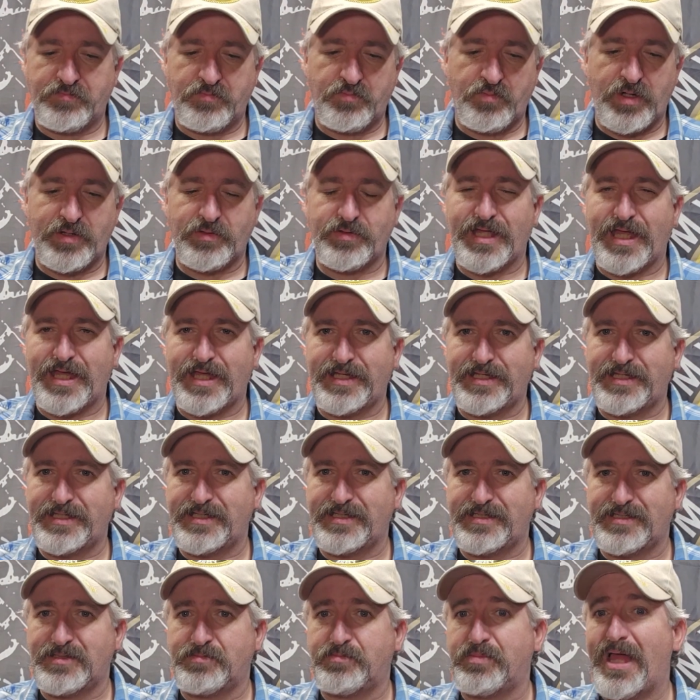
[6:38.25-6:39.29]
one that
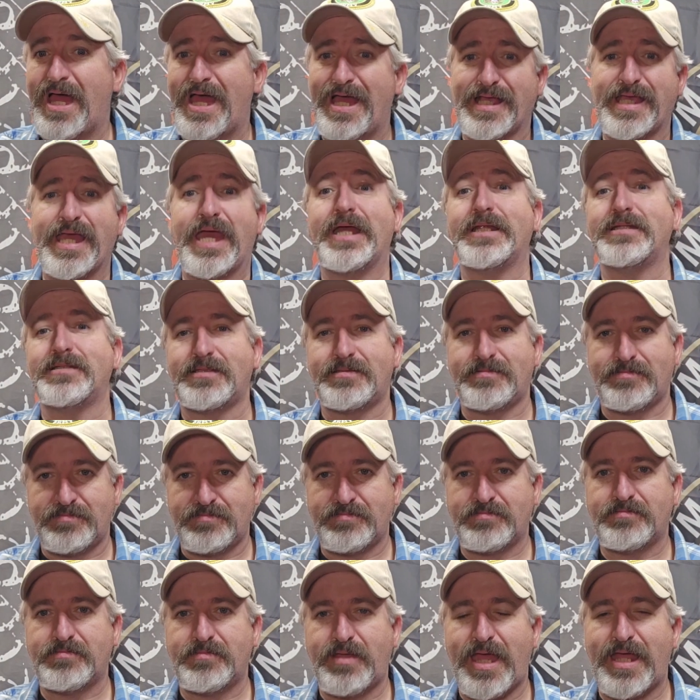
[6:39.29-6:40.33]
is black and
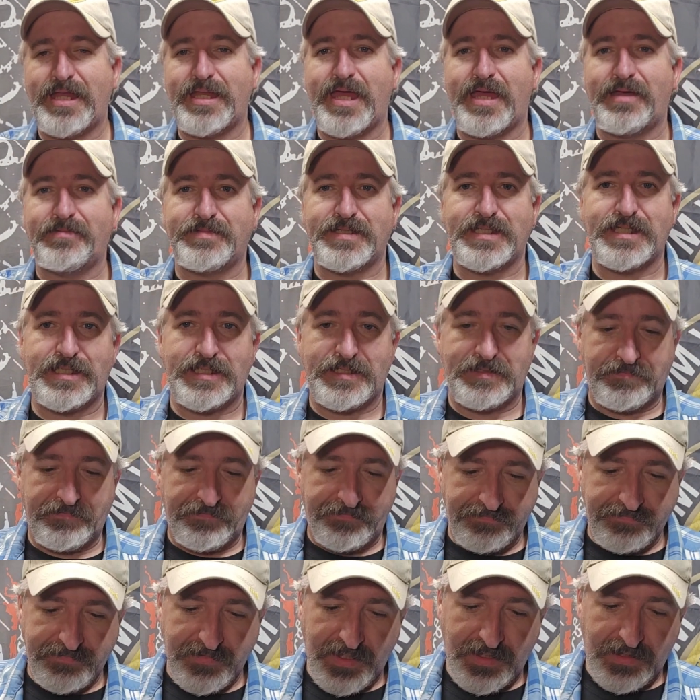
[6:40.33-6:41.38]
FDE.
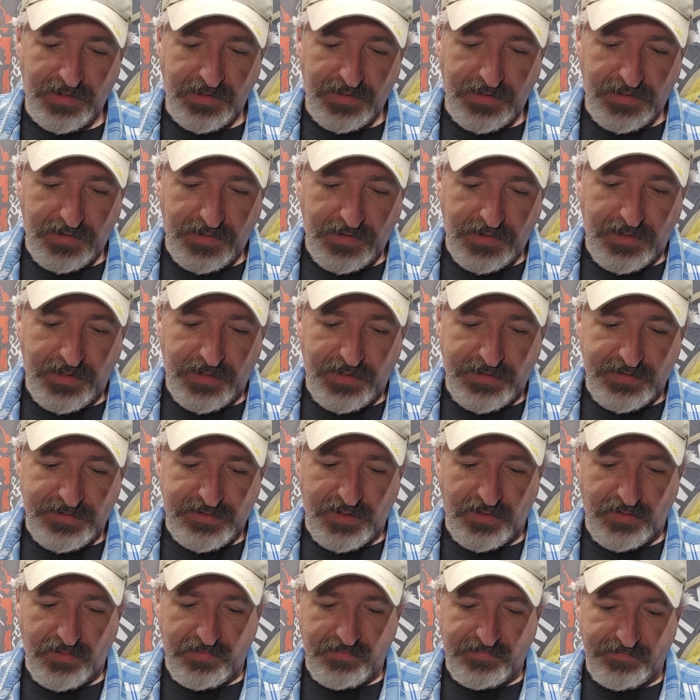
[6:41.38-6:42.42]

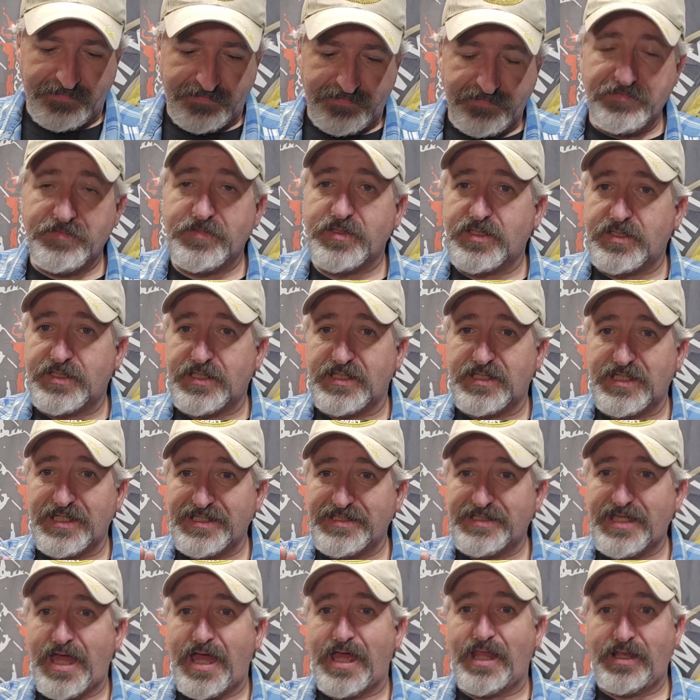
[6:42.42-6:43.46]
So the
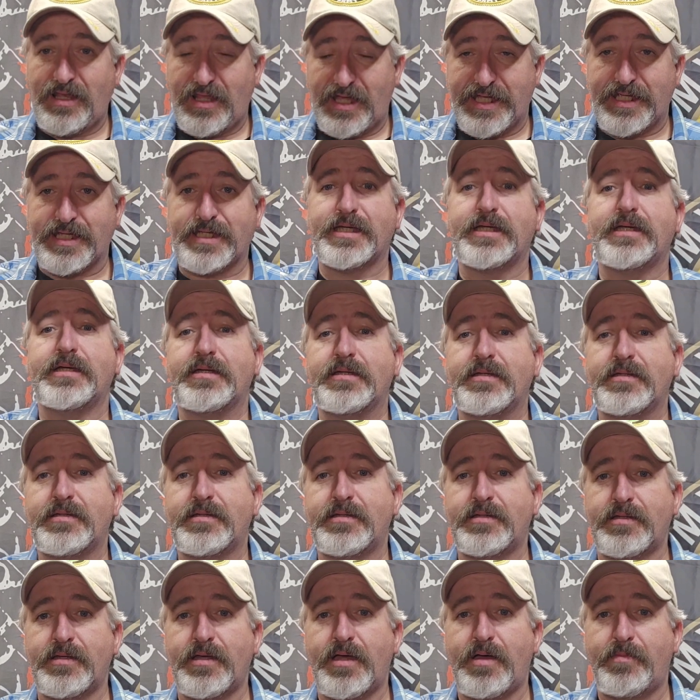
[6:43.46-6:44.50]
things that I like
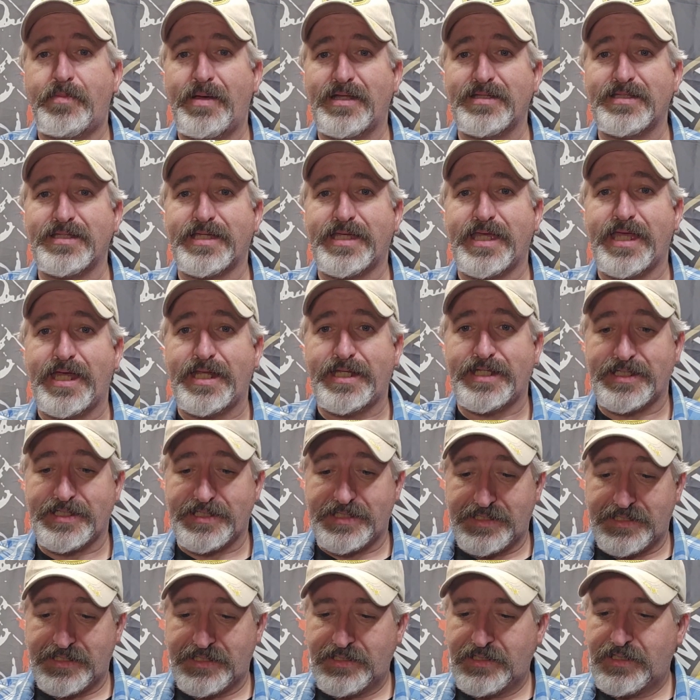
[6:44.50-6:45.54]
about the Canik,
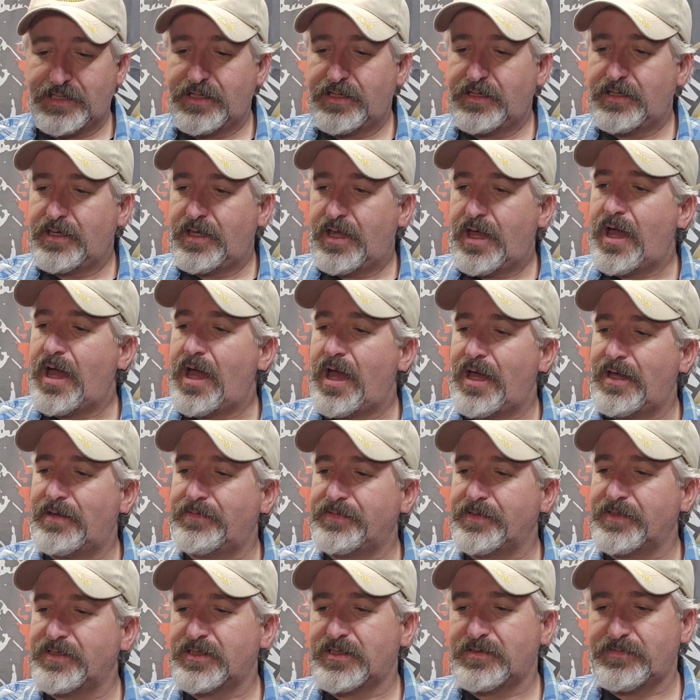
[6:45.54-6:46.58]

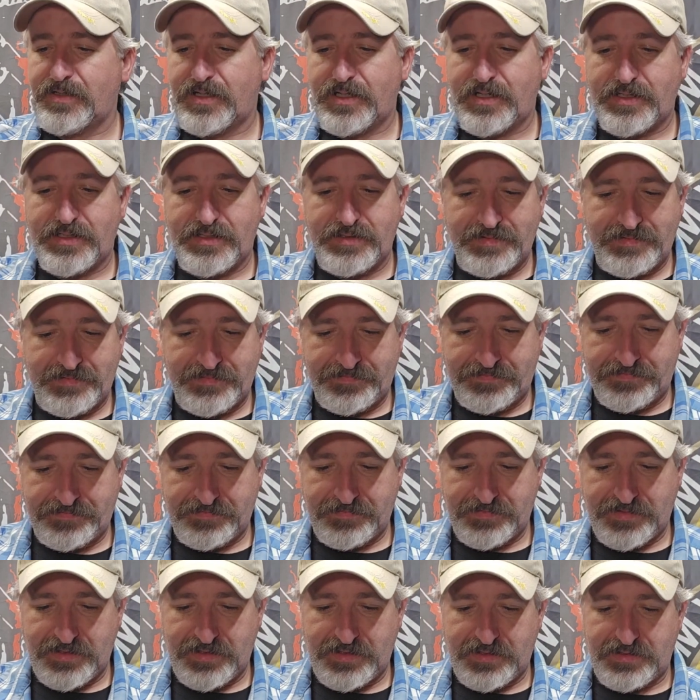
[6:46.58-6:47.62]
first of all,
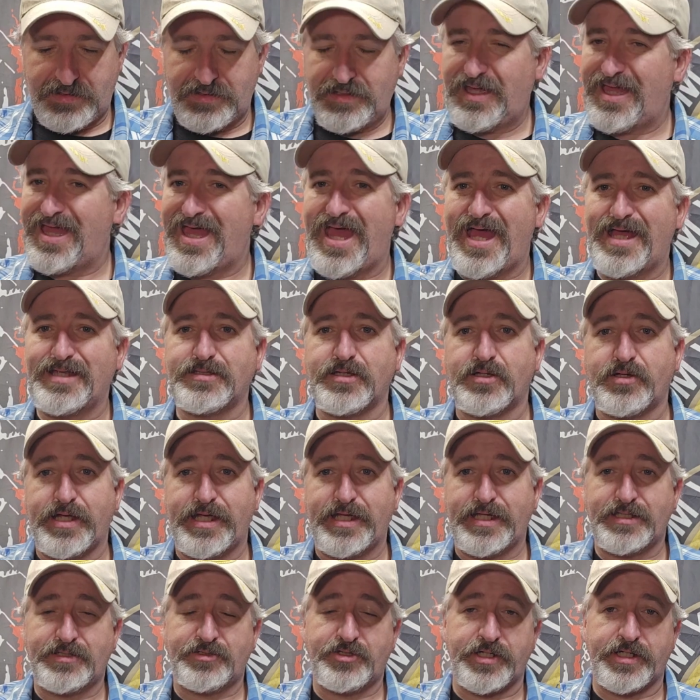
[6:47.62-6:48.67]
it has a
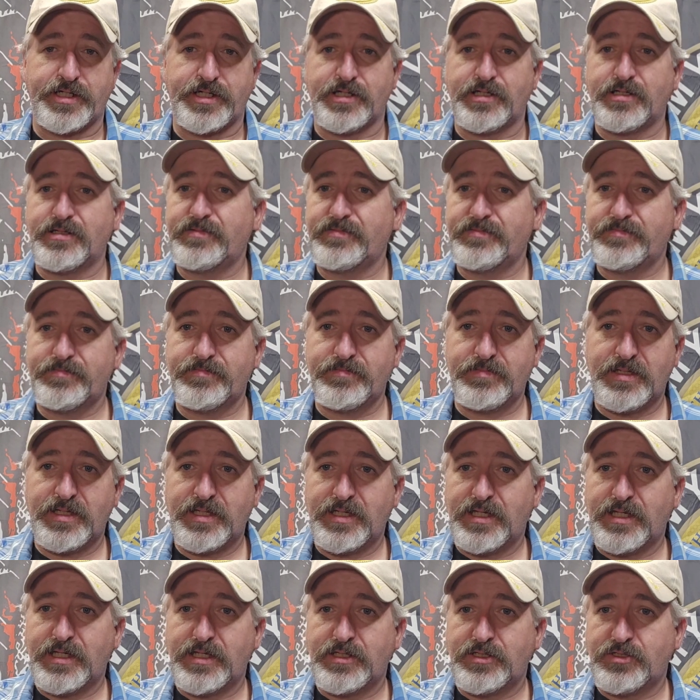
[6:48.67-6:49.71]
great trigger.
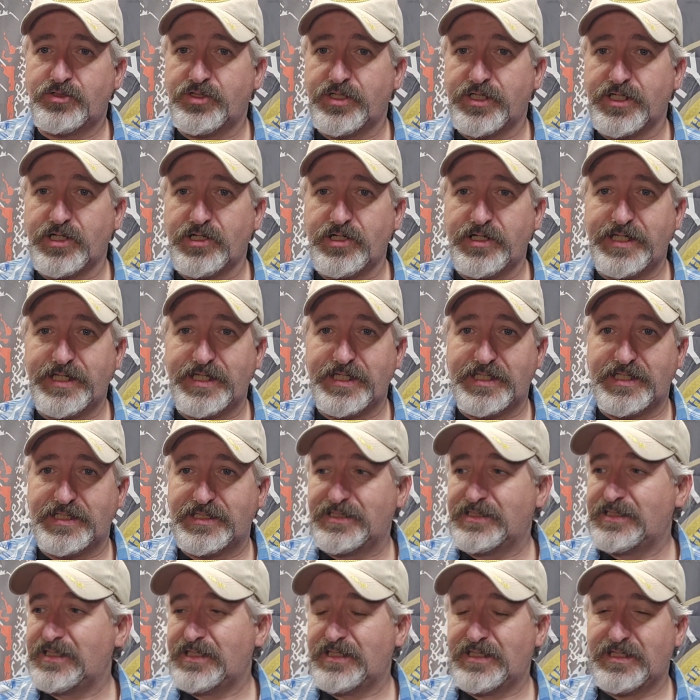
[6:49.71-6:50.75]
Trigger
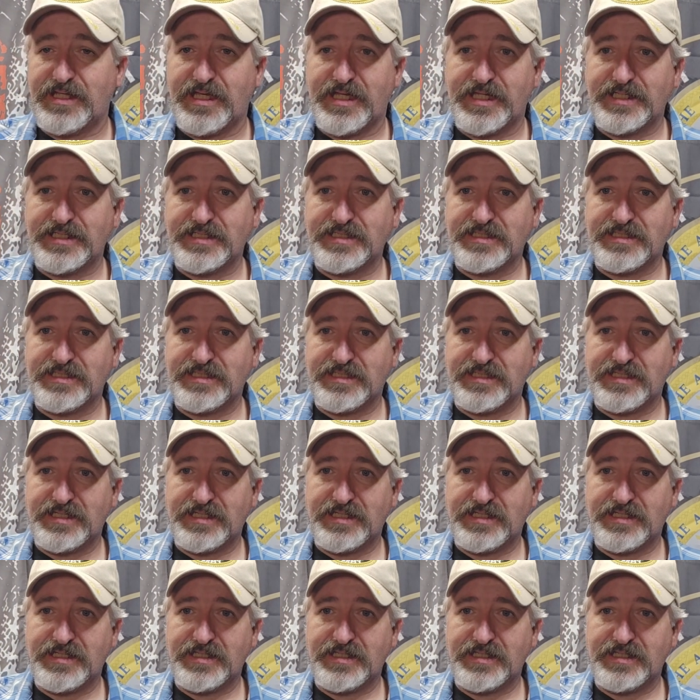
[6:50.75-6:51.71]
is nice